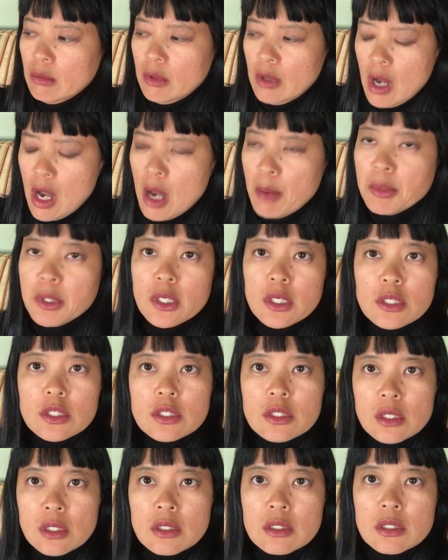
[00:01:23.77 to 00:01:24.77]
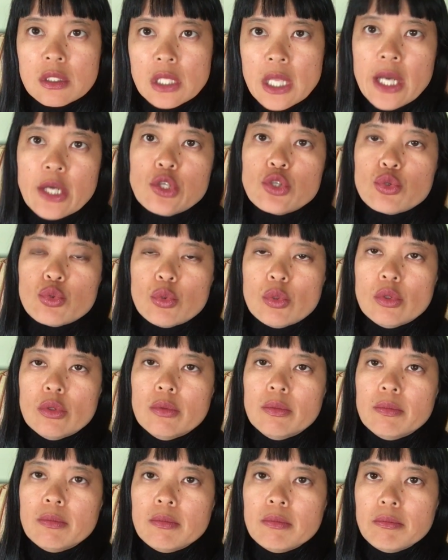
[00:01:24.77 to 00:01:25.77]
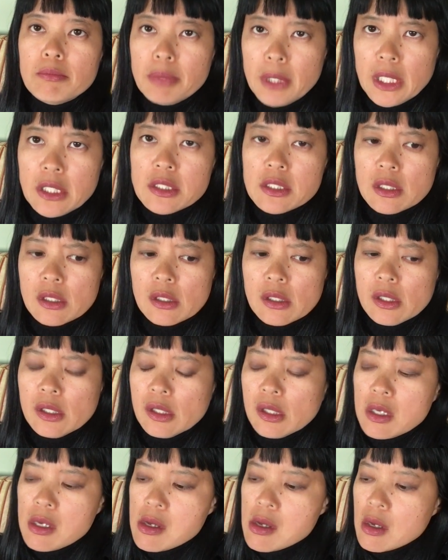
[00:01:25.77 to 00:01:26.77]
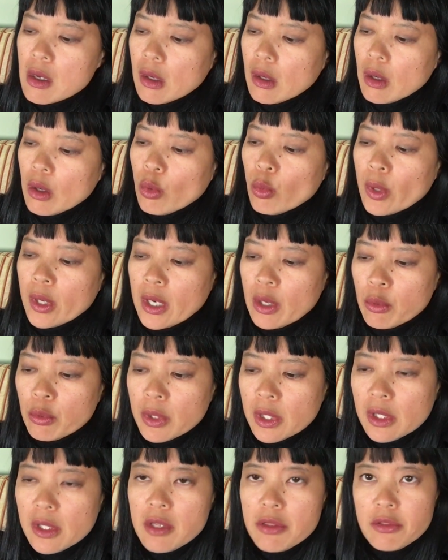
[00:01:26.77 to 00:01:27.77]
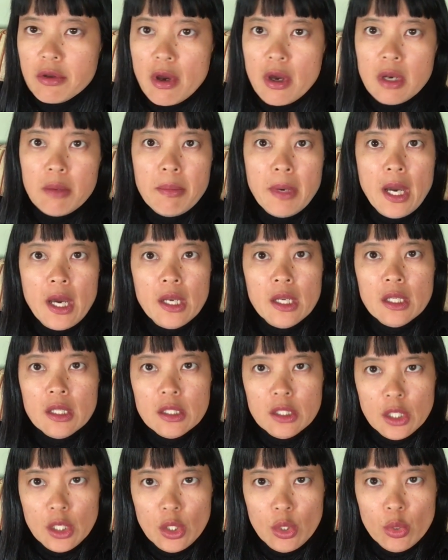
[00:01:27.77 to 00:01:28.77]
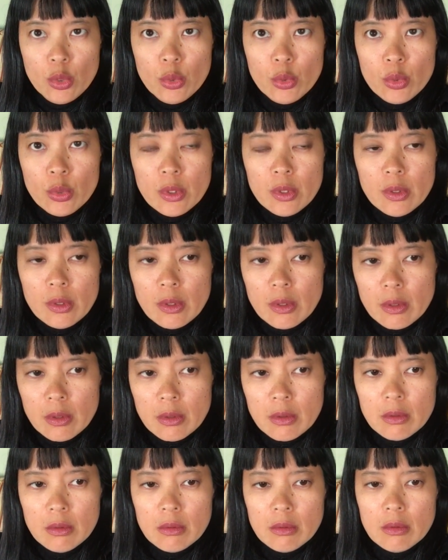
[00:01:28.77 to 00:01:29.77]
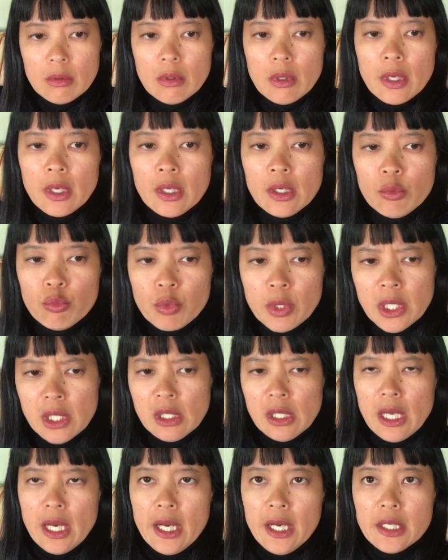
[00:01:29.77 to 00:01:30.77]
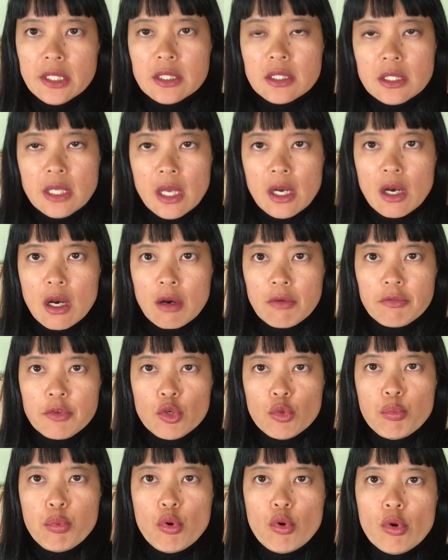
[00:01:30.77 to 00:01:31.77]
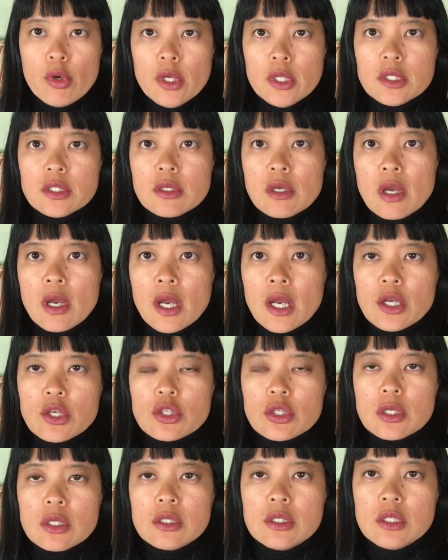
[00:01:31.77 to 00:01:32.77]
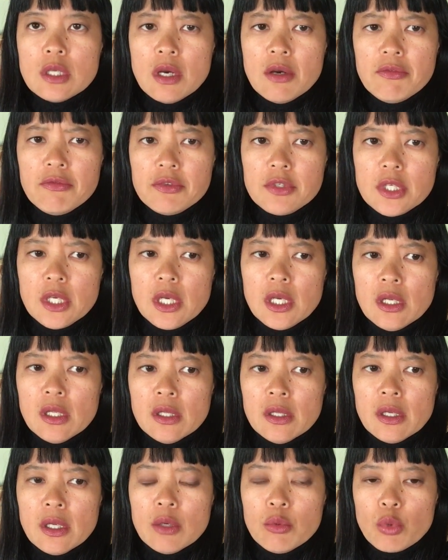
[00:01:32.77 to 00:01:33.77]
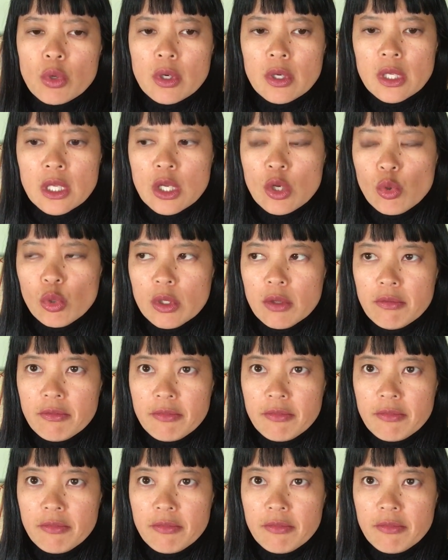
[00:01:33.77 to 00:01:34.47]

communist intellectual, basically. When I really thought about it, though, I realized that our viewpoints actually dovetail and were equally